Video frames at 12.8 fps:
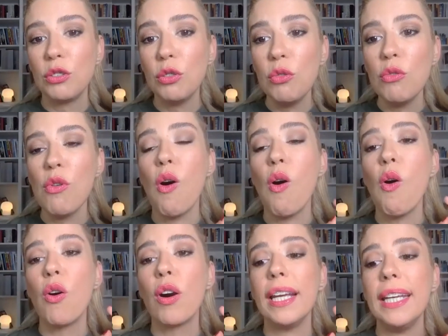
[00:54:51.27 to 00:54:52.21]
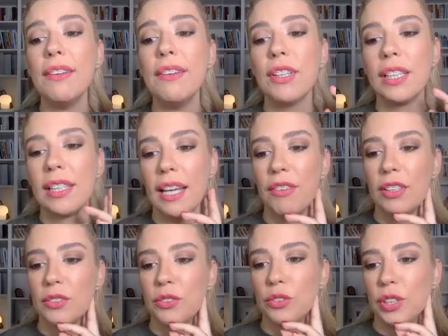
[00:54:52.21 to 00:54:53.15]
2 or even
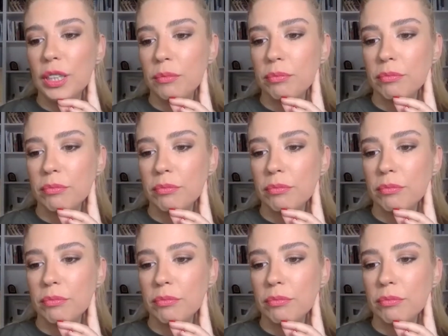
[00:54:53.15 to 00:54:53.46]
level 3.